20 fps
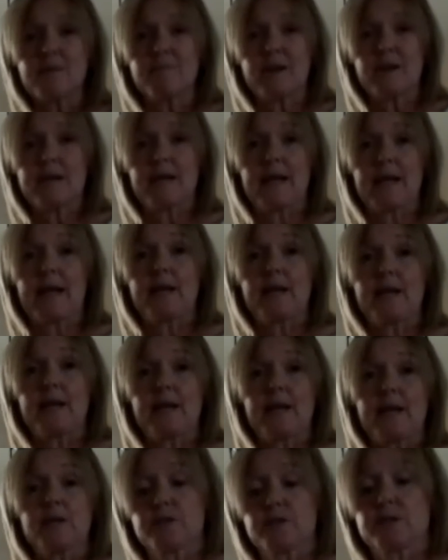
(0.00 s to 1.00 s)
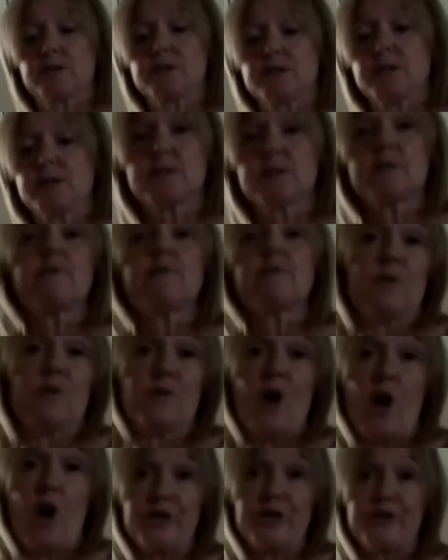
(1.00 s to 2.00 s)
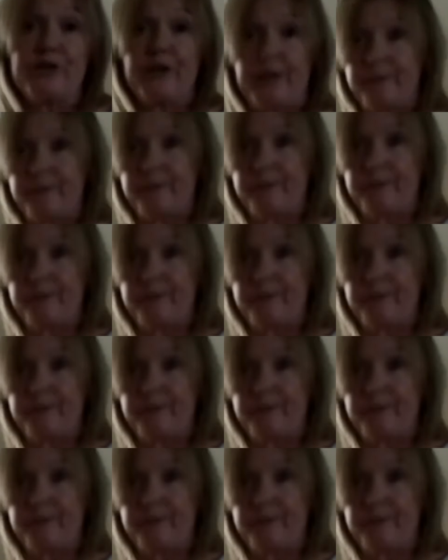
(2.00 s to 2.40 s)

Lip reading: regulations as food hygiene.